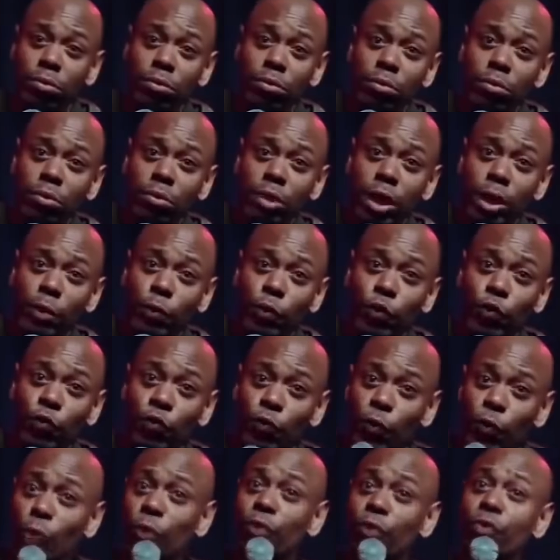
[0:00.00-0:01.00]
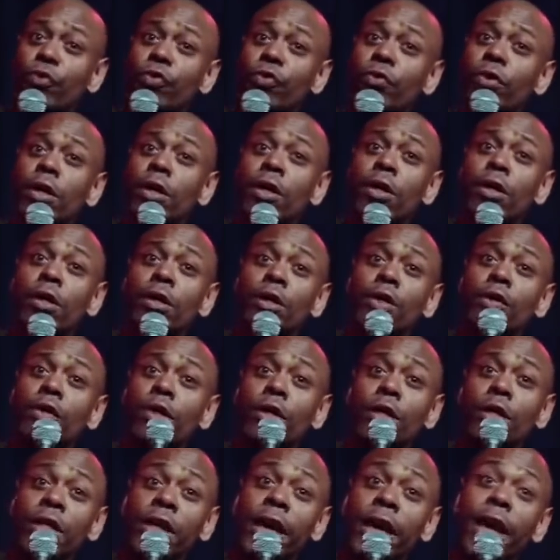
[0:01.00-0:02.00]
and was forced to
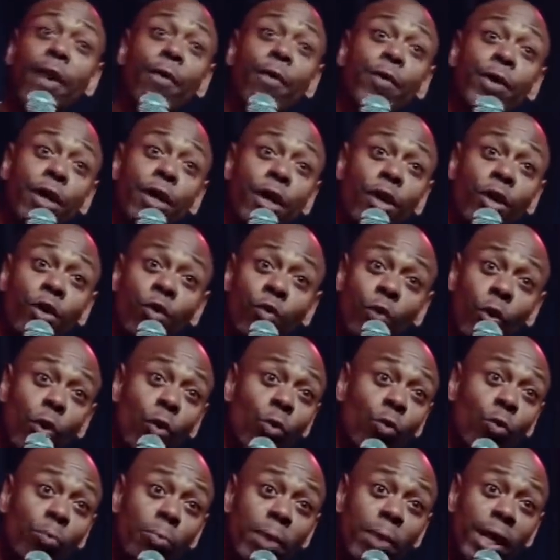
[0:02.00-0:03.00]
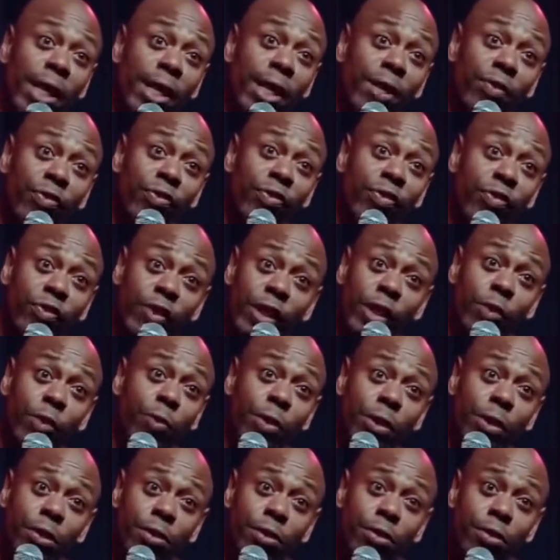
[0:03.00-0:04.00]
carry a grown man's secret
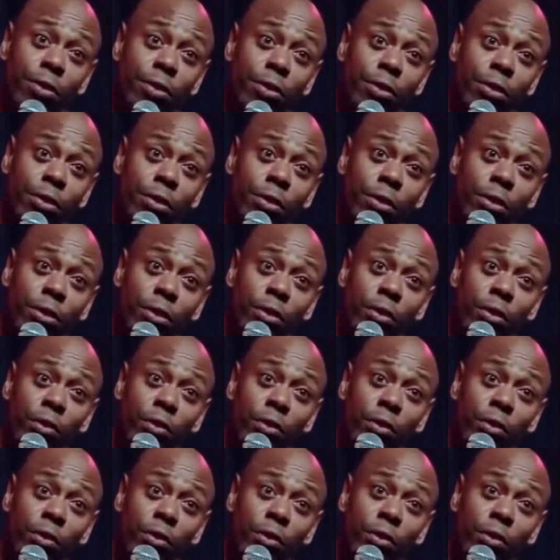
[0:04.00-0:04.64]
for